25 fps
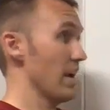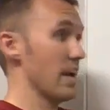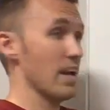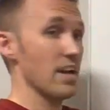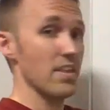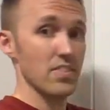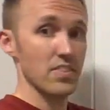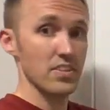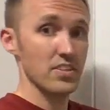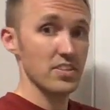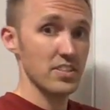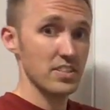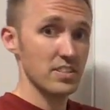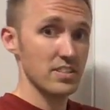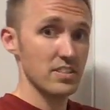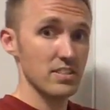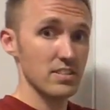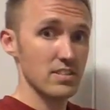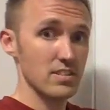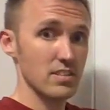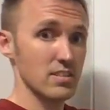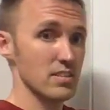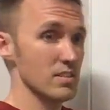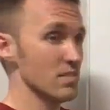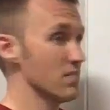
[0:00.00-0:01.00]
and the
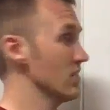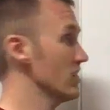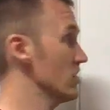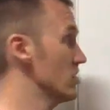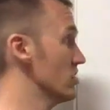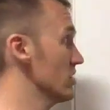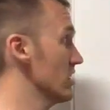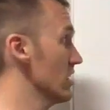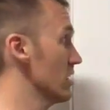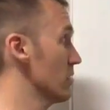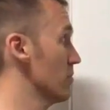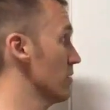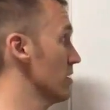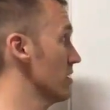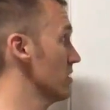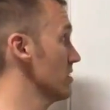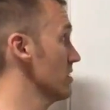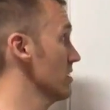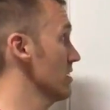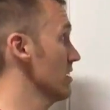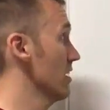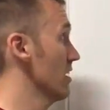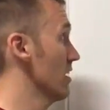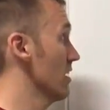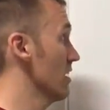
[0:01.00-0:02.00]
distances of each segment
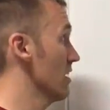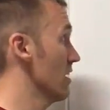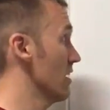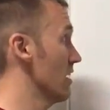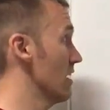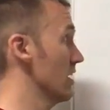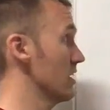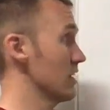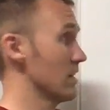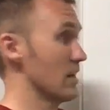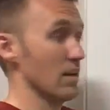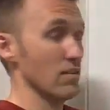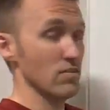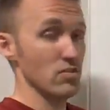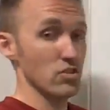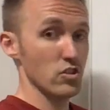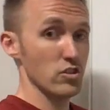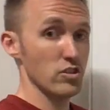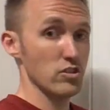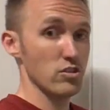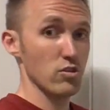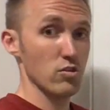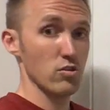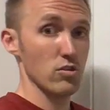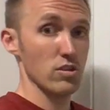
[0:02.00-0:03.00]
gives you
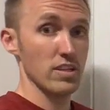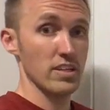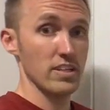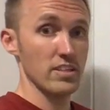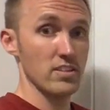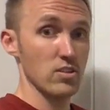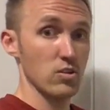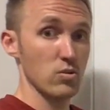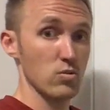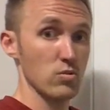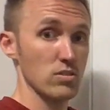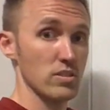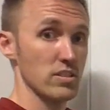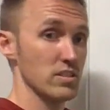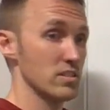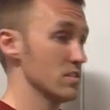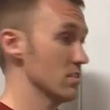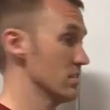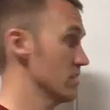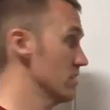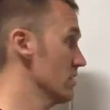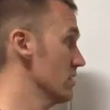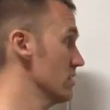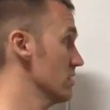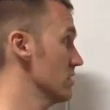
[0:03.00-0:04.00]
the total
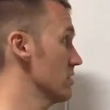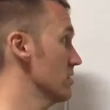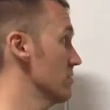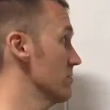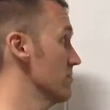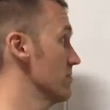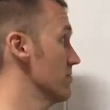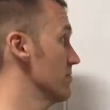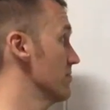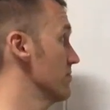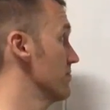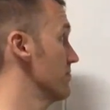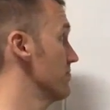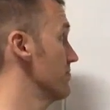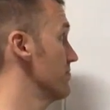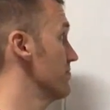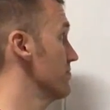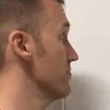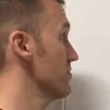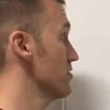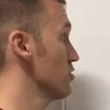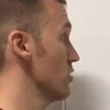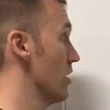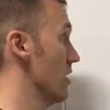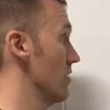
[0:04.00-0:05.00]
distances
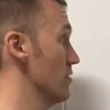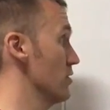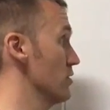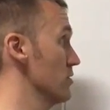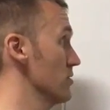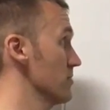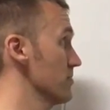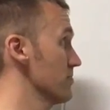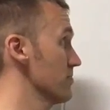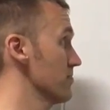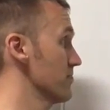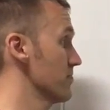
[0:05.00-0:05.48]
traveled.